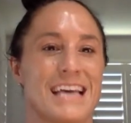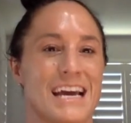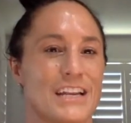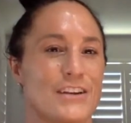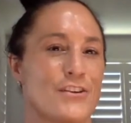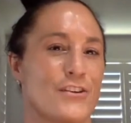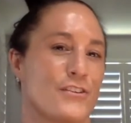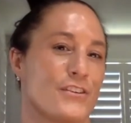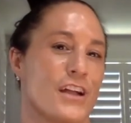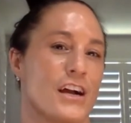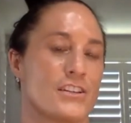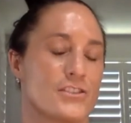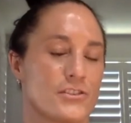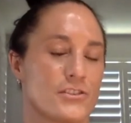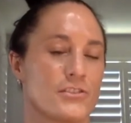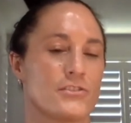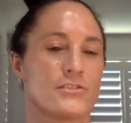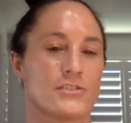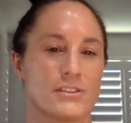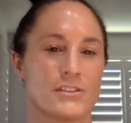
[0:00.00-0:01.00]
neurological
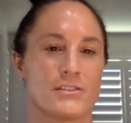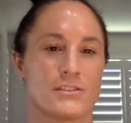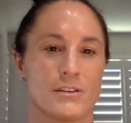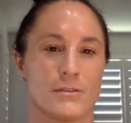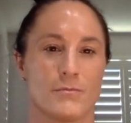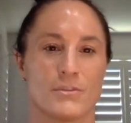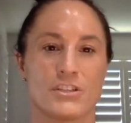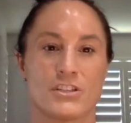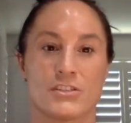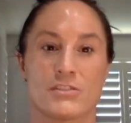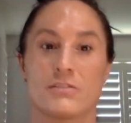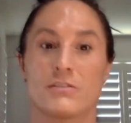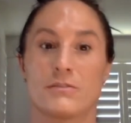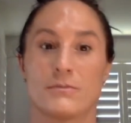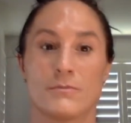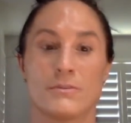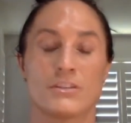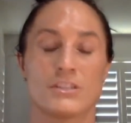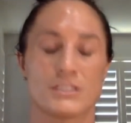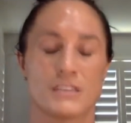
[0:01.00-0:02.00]
system, which is which
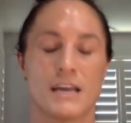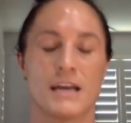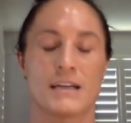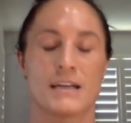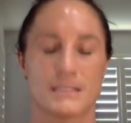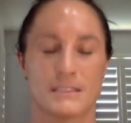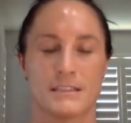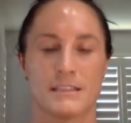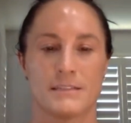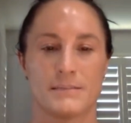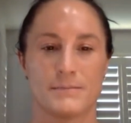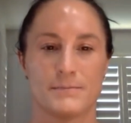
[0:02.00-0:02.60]
is excellent.